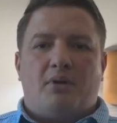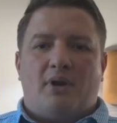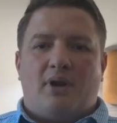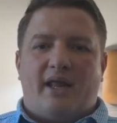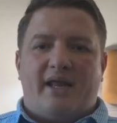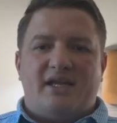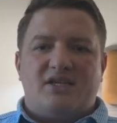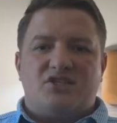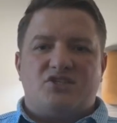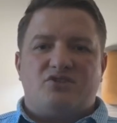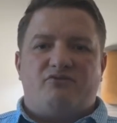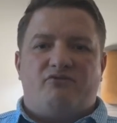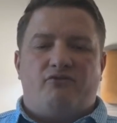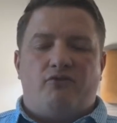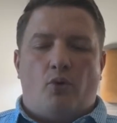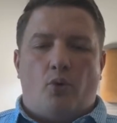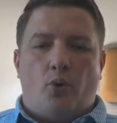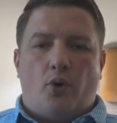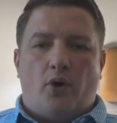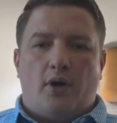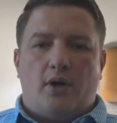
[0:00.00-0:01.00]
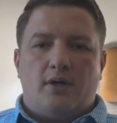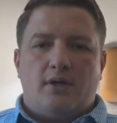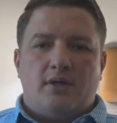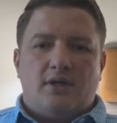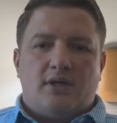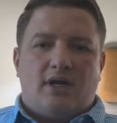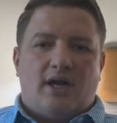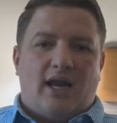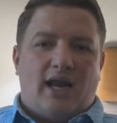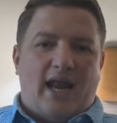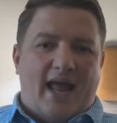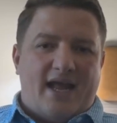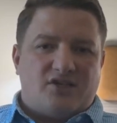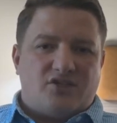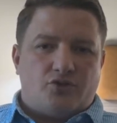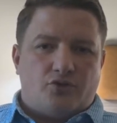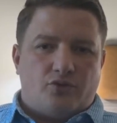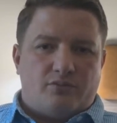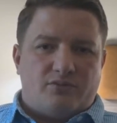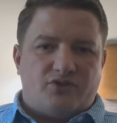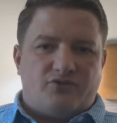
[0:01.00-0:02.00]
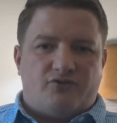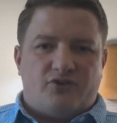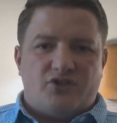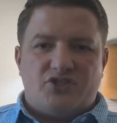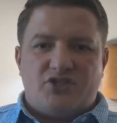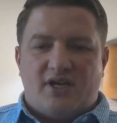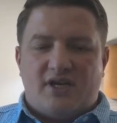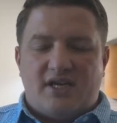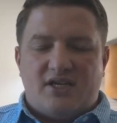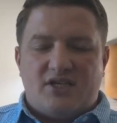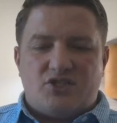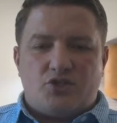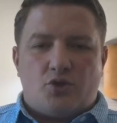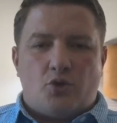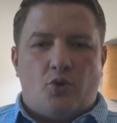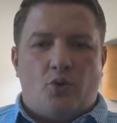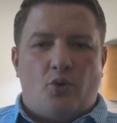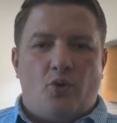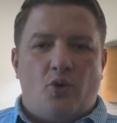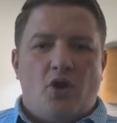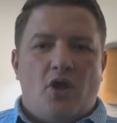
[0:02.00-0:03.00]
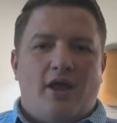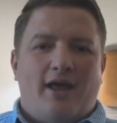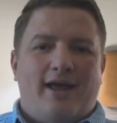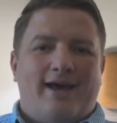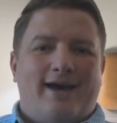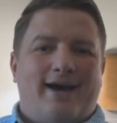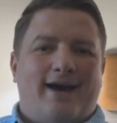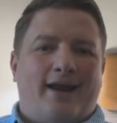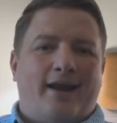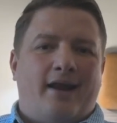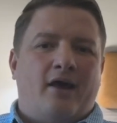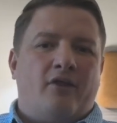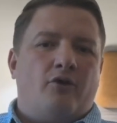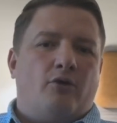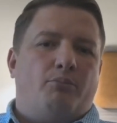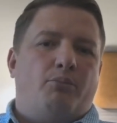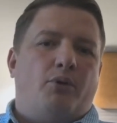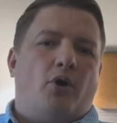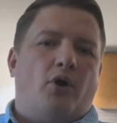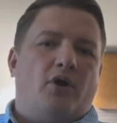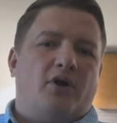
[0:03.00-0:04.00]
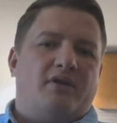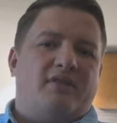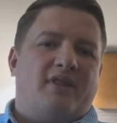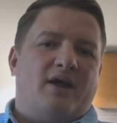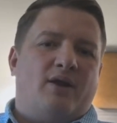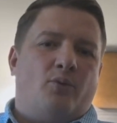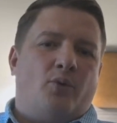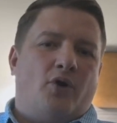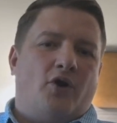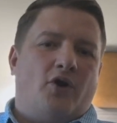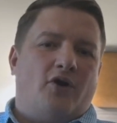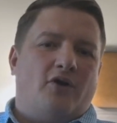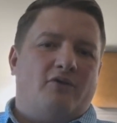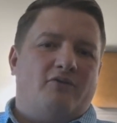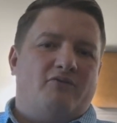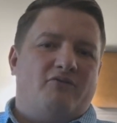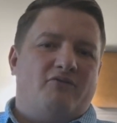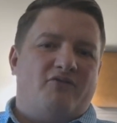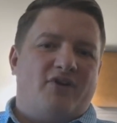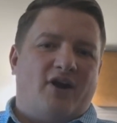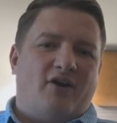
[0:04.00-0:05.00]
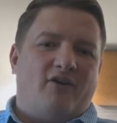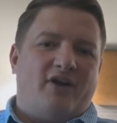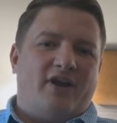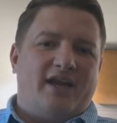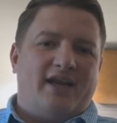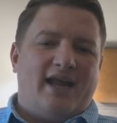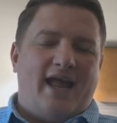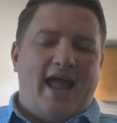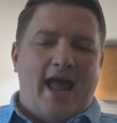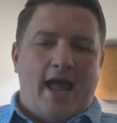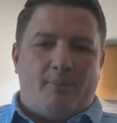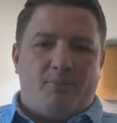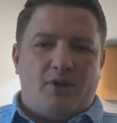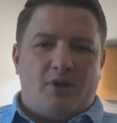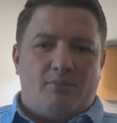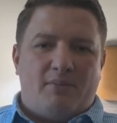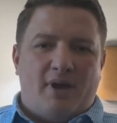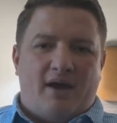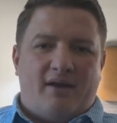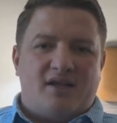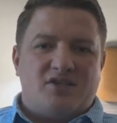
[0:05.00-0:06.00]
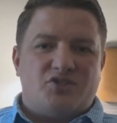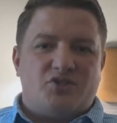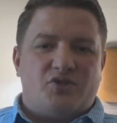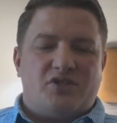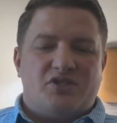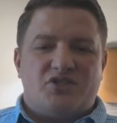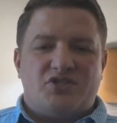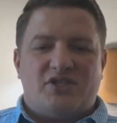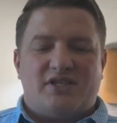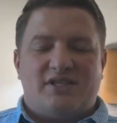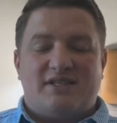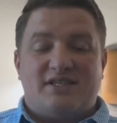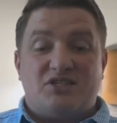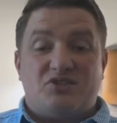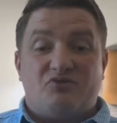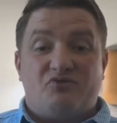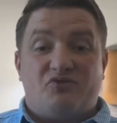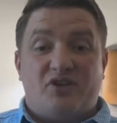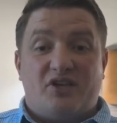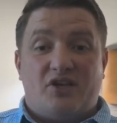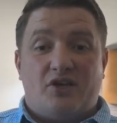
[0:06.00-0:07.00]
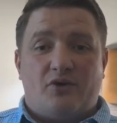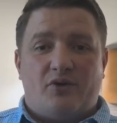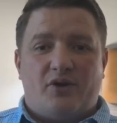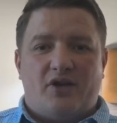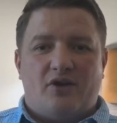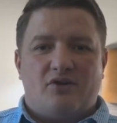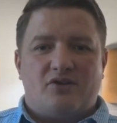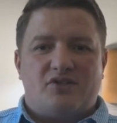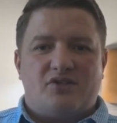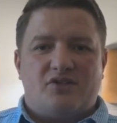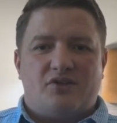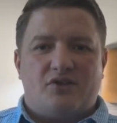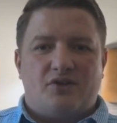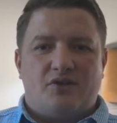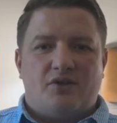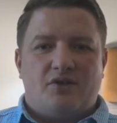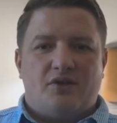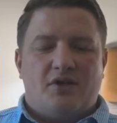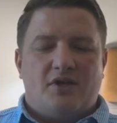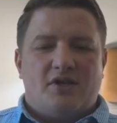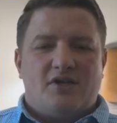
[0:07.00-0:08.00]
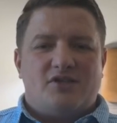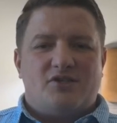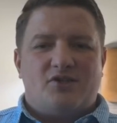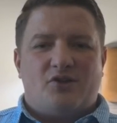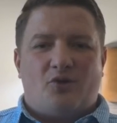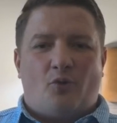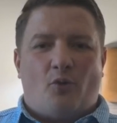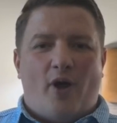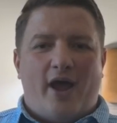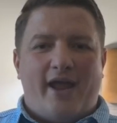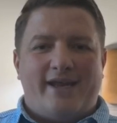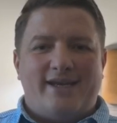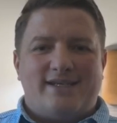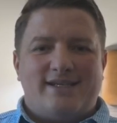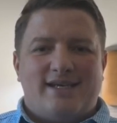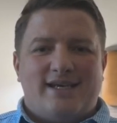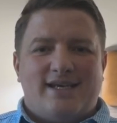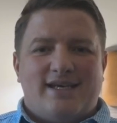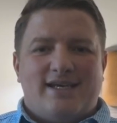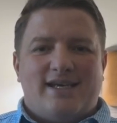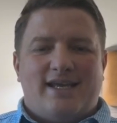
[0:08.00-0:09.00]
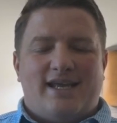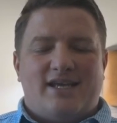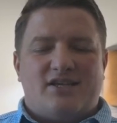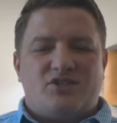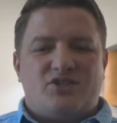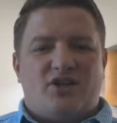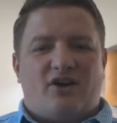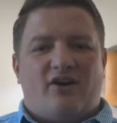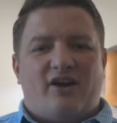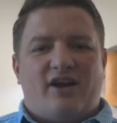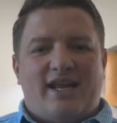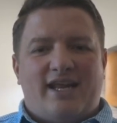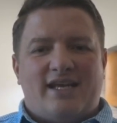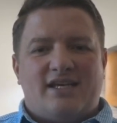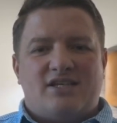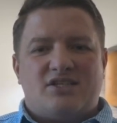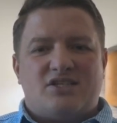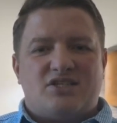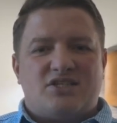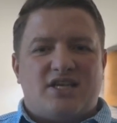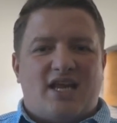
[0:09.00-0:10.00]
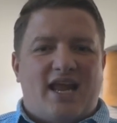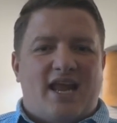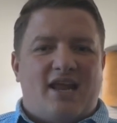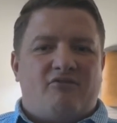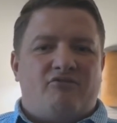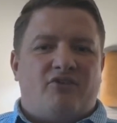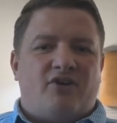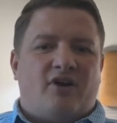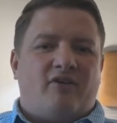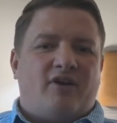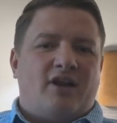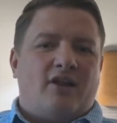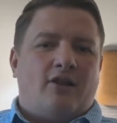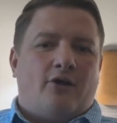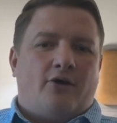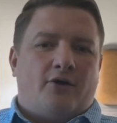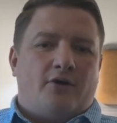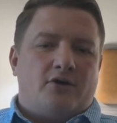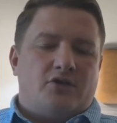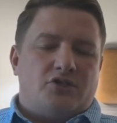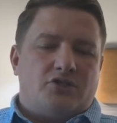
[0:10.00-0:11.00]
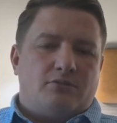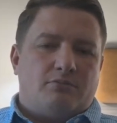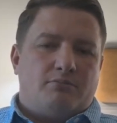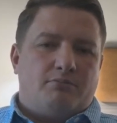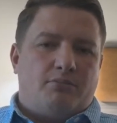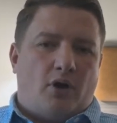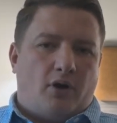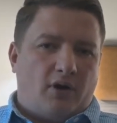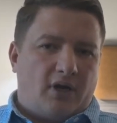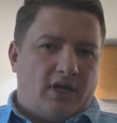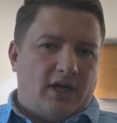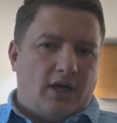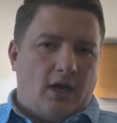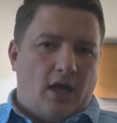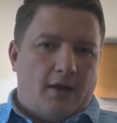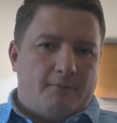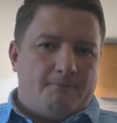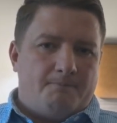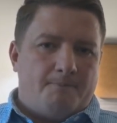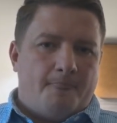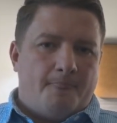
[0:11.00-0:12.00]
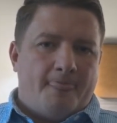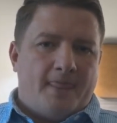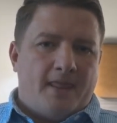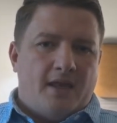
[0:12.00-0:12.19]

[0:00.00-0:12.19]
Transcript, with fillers: place for classrooms for Sunday school, another part that we're very happy about, as you can see in this video here to the to the right, is there is a very large parking lot.